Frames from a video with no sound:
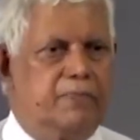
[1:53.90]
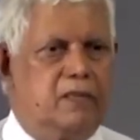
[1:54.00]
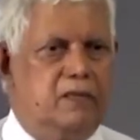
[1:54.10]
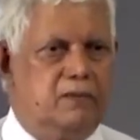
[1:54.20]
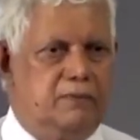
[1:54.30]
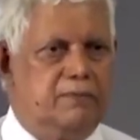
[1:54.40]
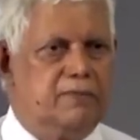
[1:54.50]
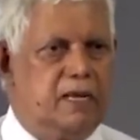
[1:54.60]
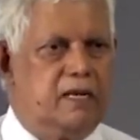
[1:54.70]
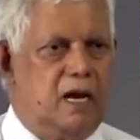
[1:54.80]
You remember
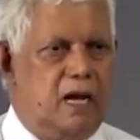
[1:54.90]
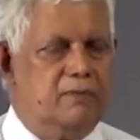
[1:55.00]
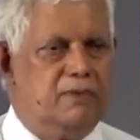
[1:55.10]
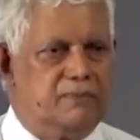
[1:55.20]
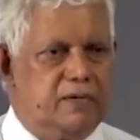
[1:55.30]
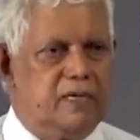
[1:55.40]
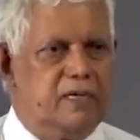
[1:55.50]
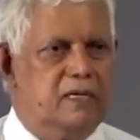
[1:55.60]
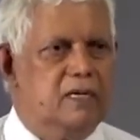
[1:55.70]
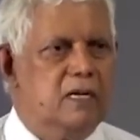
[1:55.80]
that? I am afraid.
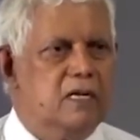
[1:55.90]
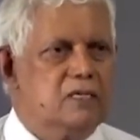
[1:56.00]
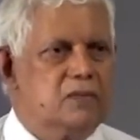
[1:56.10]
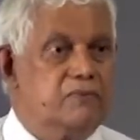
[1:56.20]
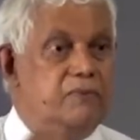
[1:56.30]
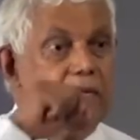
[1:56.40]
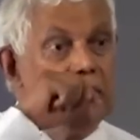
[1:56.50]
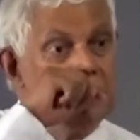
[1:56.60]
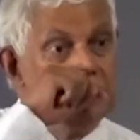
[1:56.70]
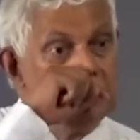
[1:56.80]
So fear
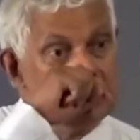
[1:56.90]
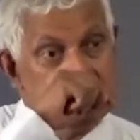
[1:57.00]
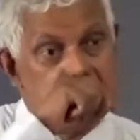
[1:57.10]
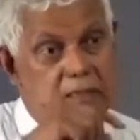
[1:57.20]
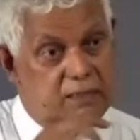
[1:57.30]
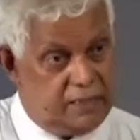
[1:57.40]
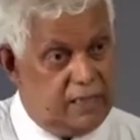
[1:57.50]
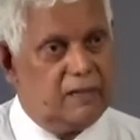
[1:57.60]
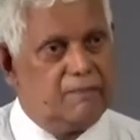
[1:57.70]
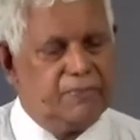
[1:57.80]
is a real thing.
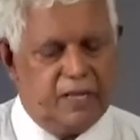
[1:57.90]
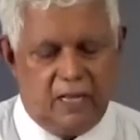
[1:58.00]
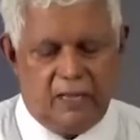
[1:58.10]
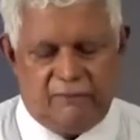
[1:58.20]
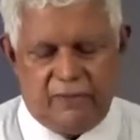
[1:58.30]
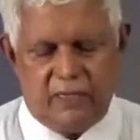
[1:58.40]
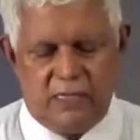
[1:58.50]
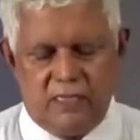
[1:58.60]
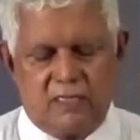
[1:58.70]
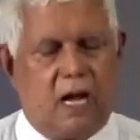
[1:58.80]
Fear
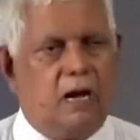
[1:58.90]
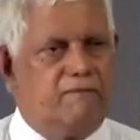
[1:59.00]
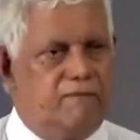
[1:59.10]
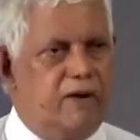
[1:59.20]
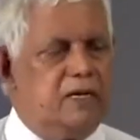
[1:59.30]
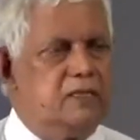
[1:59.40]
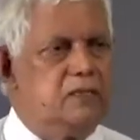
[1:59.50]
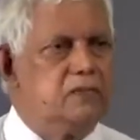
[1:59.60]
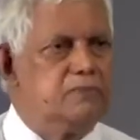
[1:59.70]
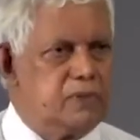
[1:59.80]
is our fight
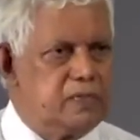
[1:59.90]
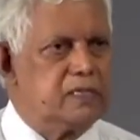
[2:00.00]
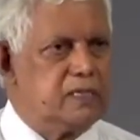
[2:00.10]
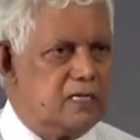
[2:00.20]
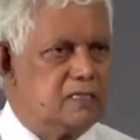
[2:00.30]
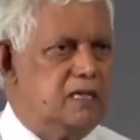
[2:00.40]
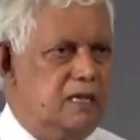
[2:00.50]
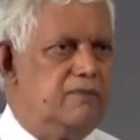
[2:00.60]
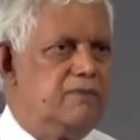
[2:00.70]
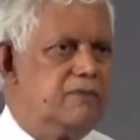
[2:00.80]
to protect
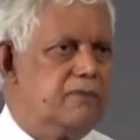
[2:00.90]
ourselves.